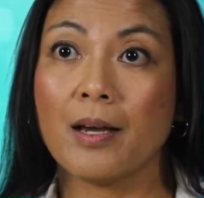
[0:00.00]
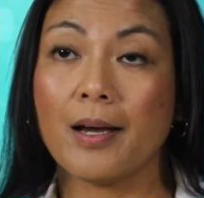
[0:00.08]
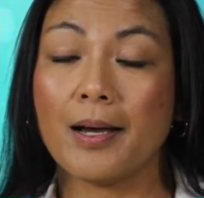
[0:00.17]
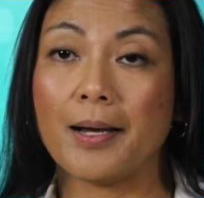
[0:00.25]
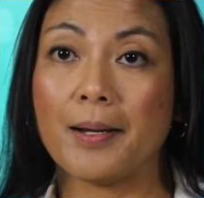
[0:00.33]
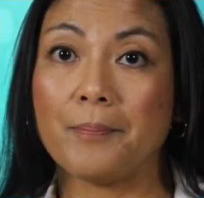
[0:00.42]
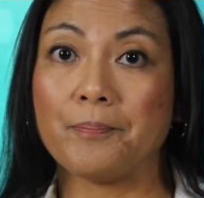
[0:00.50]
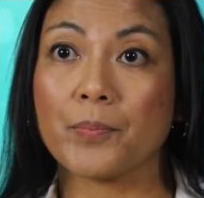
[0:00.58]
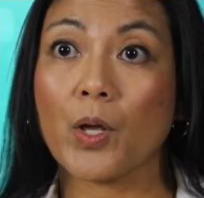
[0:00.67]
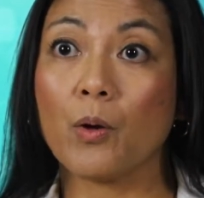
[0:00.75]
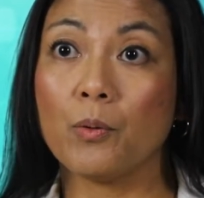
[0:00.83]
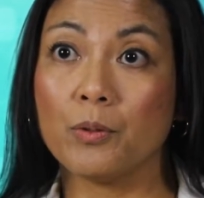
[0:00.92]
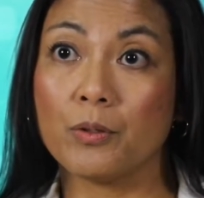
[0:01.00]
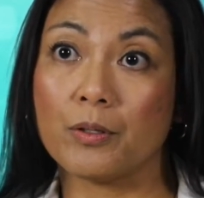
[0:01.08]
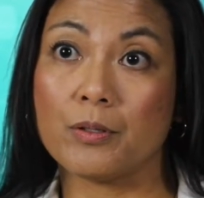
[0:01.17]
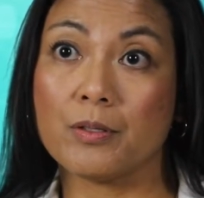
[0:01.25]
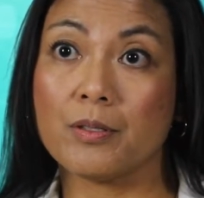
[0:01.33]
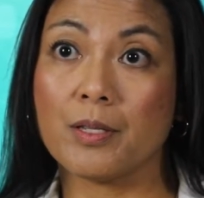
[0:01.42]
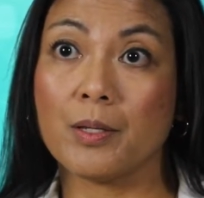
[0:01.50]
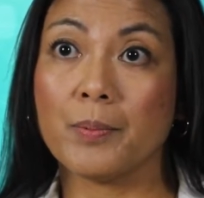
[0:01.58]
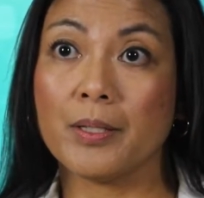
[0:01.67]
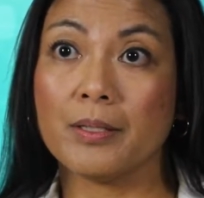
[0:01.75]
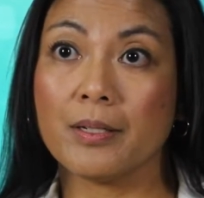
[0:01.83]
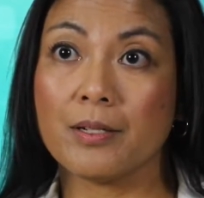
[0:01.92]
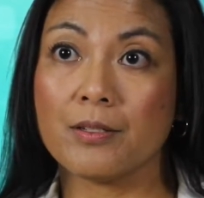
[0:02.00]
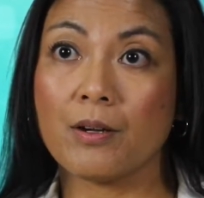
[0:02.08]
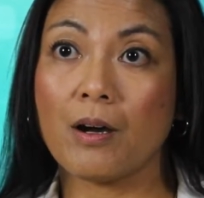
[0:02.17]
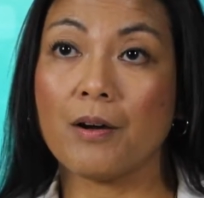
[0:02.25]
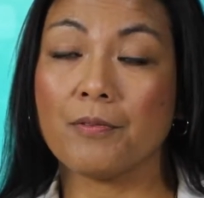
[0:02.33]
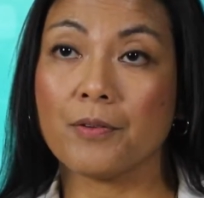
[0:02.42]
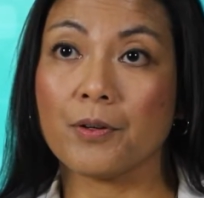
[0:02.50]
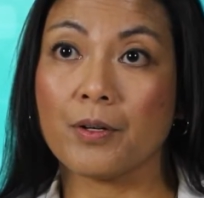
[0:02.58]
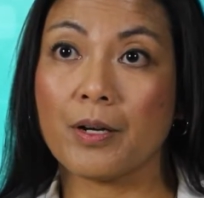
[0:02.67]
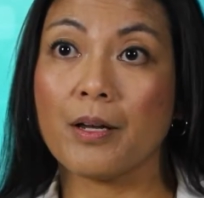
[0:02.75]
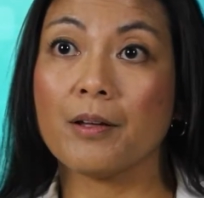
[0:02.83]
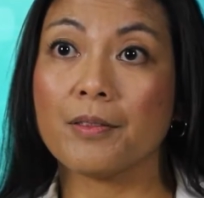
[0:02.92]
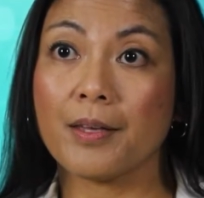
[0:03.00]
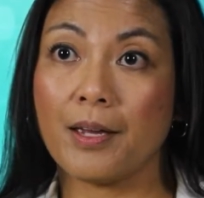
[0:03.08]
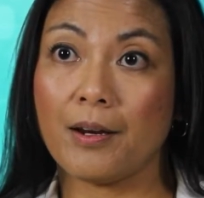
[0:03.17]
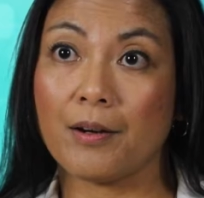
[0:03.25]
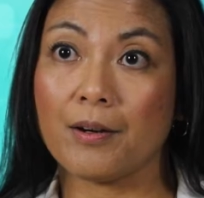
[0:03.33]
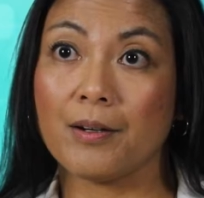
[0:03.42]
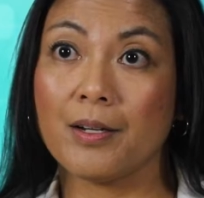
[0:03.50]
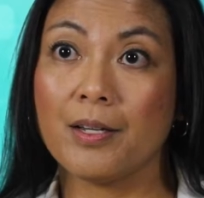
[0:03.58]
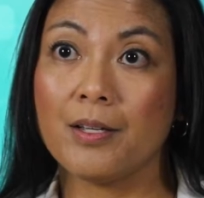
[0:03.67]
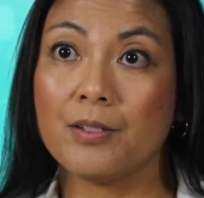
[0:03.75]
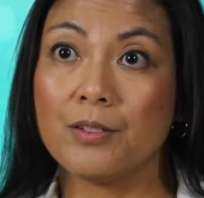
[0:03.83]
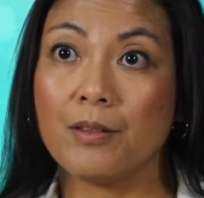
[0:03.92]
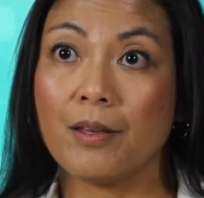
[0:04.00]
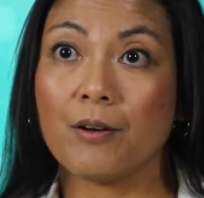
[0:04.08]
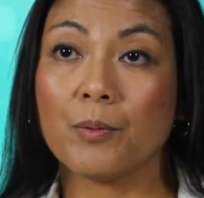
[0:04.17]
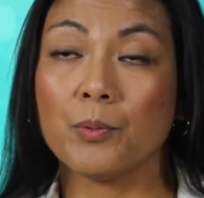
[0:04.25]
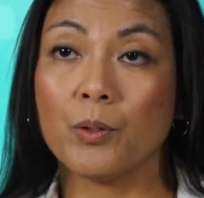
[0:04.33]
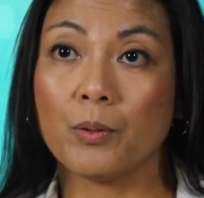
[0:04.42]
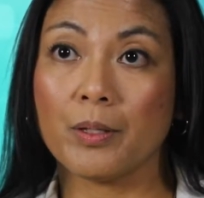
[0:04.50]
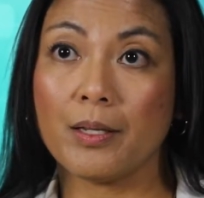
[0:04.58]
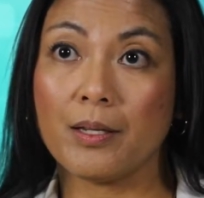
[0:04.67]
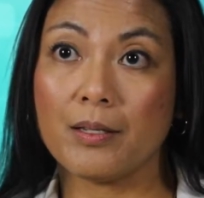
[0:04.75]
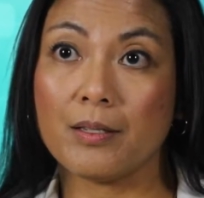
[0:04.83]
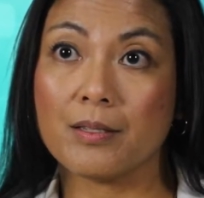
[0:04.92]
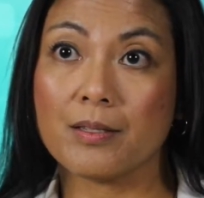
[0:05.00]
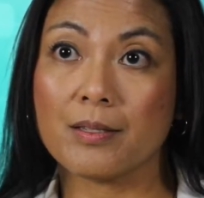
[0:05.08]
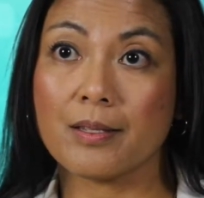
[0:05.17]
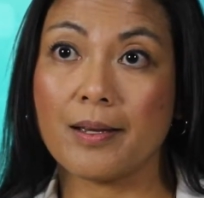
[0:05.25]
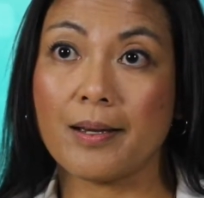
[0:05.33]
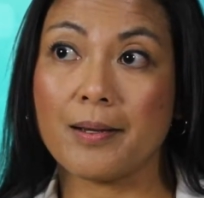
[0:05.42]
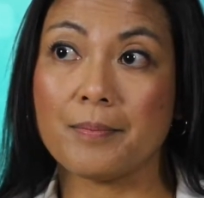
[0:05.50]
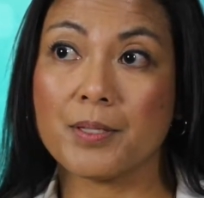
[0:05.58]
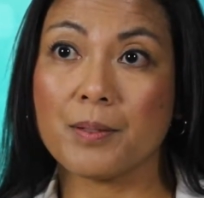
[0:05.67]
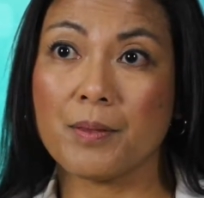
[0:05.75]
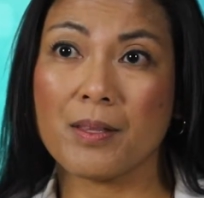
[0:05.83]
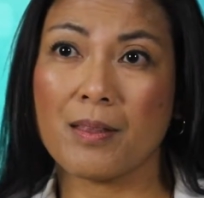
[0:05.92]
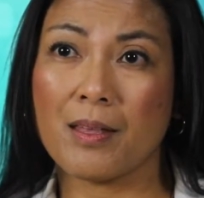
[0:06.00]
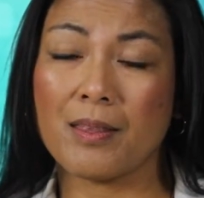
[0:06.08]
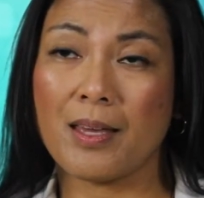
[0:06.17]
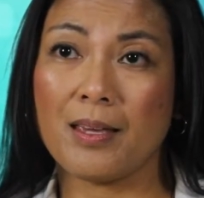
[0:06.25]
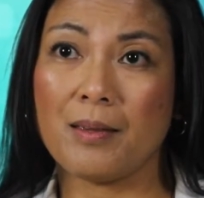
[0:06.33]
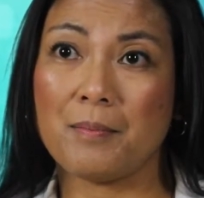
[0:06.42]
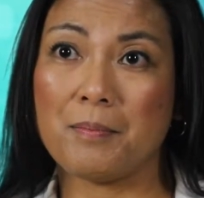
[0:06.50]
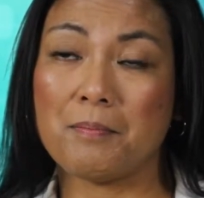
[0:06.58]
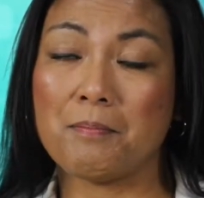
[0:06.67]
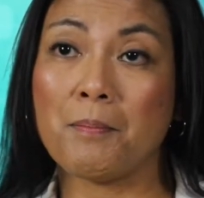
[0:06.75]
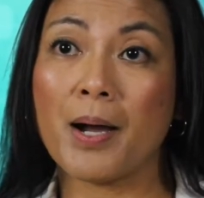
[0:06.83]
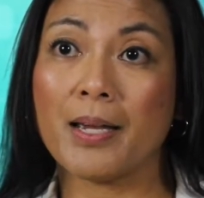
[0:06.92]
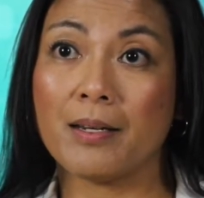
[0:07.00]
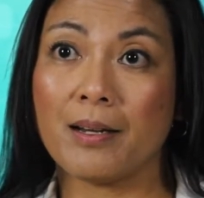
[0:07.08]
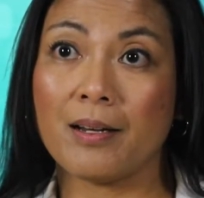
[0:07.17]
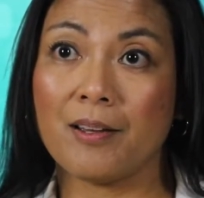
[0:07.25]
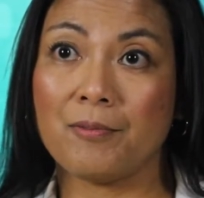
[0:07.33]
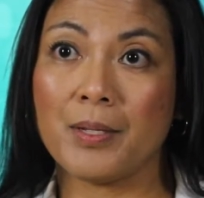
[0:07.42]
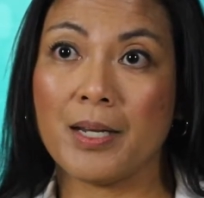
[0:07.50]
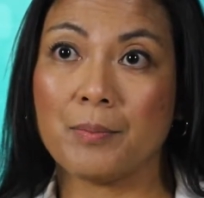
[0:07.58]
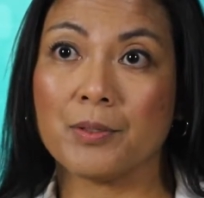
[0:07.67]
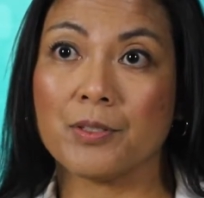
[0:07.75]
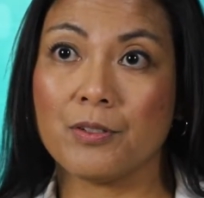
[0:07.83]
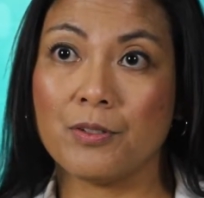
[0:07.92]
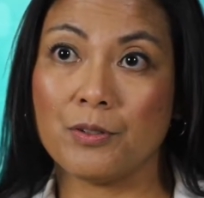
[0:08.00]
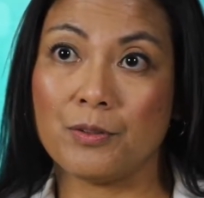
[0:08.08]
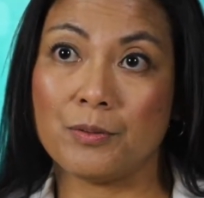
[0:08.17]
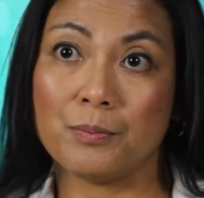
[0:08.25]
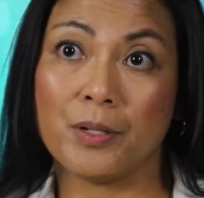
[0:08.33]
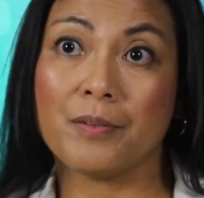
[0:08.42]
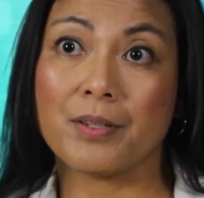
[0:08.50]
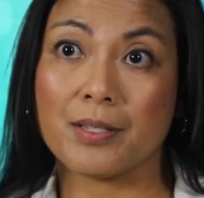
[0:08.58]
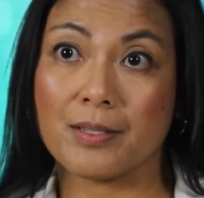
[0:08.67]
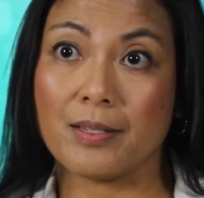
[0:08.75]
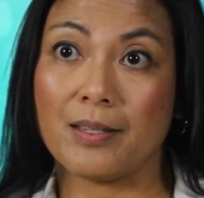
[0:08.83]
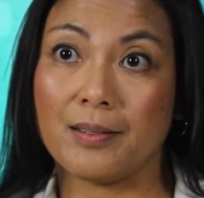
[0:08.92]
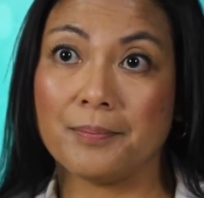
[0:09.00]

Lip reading: owners the ability to offer healthcare to their employees, something that they might not have been able to do previously.